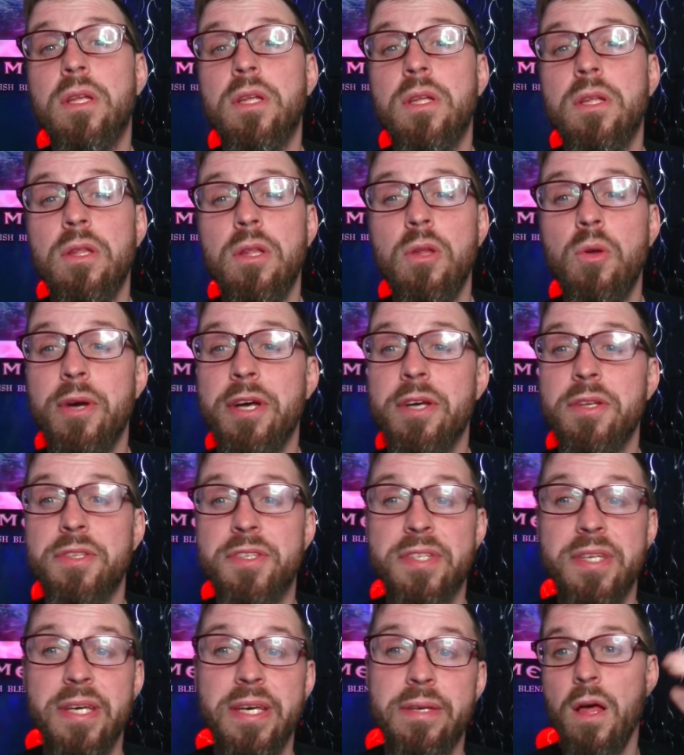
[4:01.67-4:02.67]

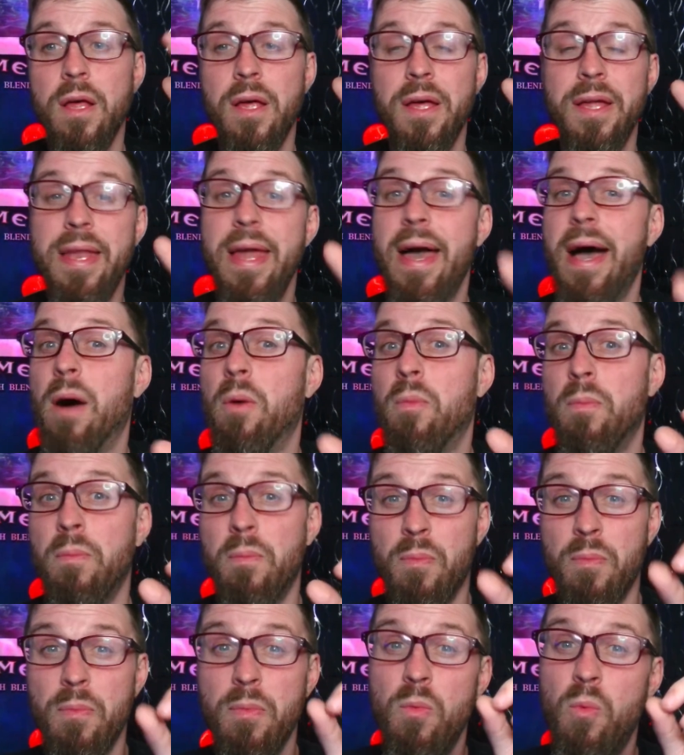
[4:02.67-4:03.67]
loyalty. Now,
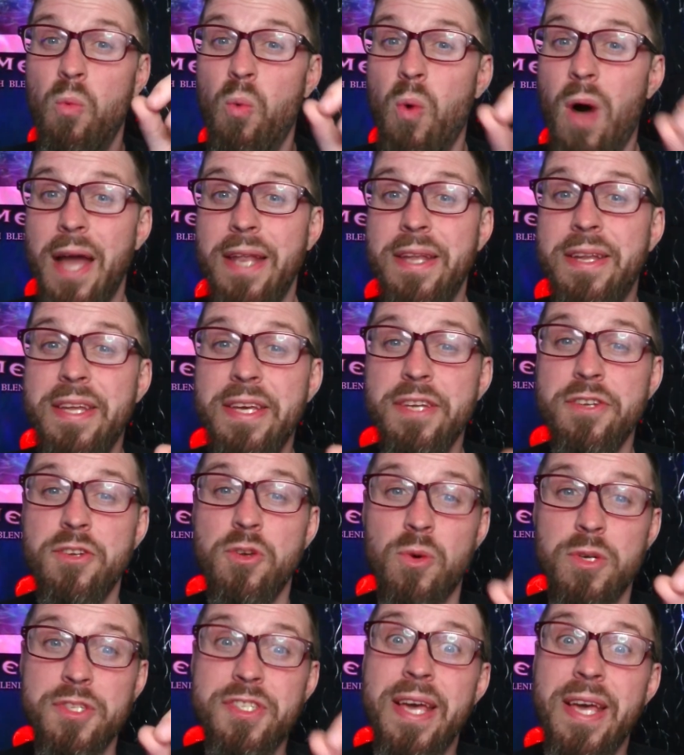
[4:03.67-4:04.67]
why did he
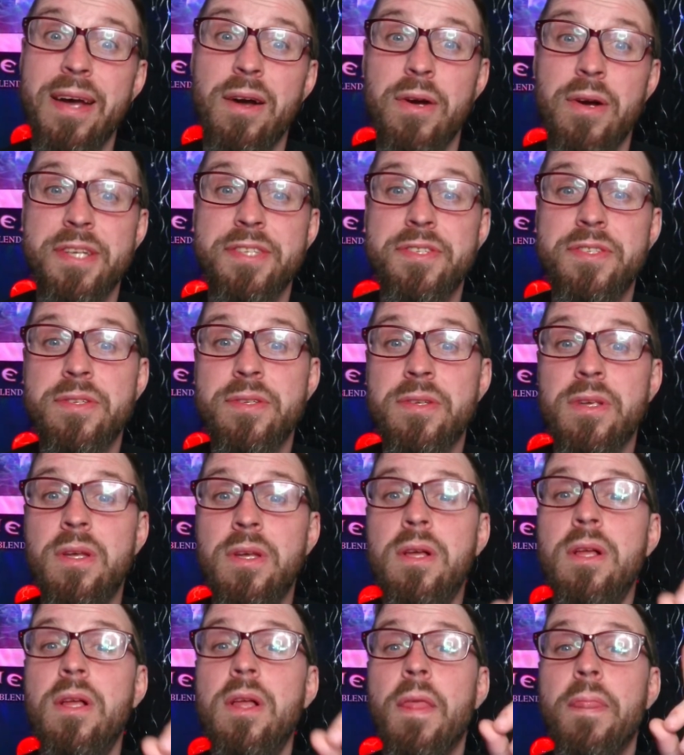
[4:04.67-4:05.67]
endorse Harris?
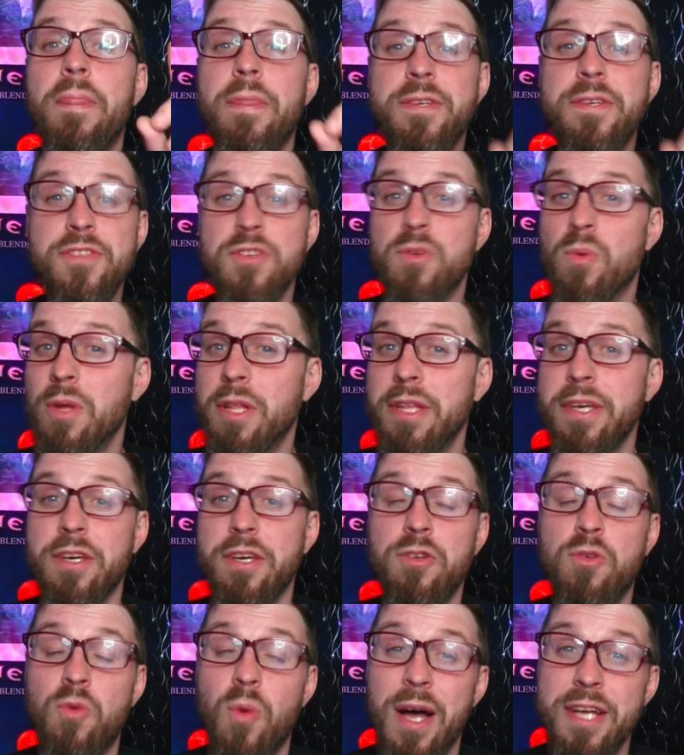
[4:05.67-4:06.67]
This is a really
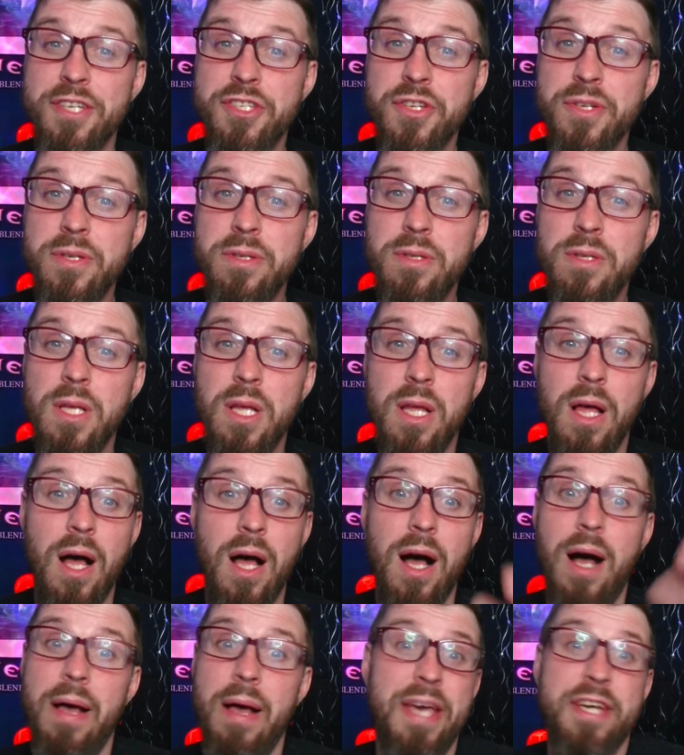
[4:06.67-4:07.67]
good question.
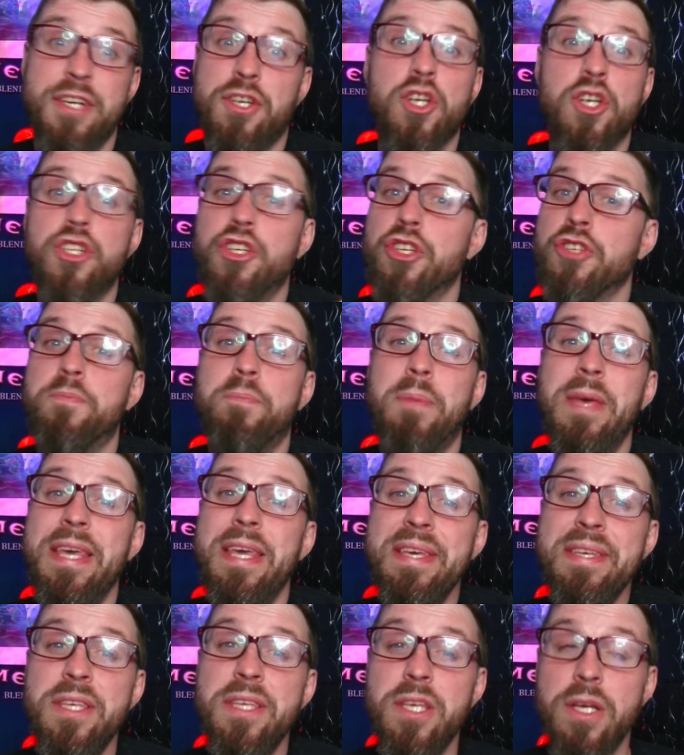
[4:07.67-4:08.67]
Uh, it could just be,
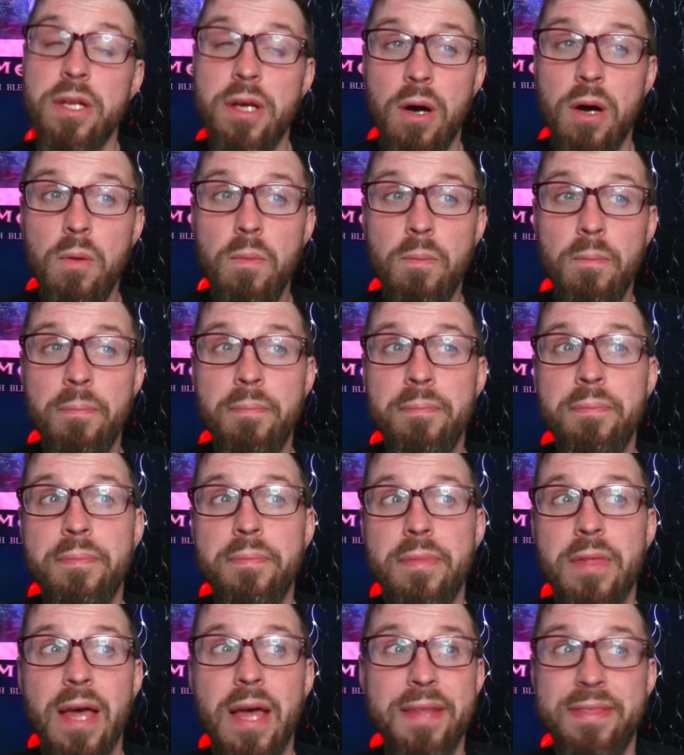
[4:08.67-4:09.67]
you know,
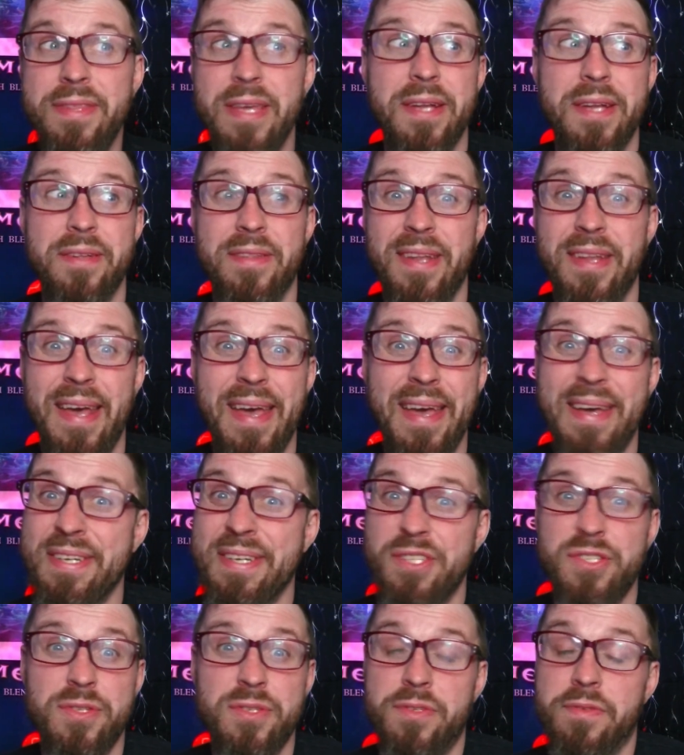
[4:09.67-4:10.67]
at the end of the day,
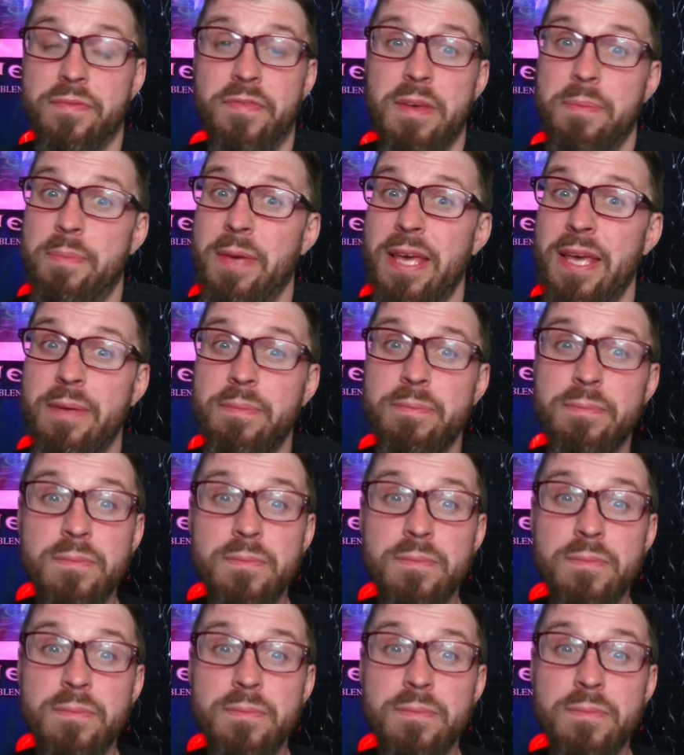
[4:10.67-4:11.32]
because she's the VP,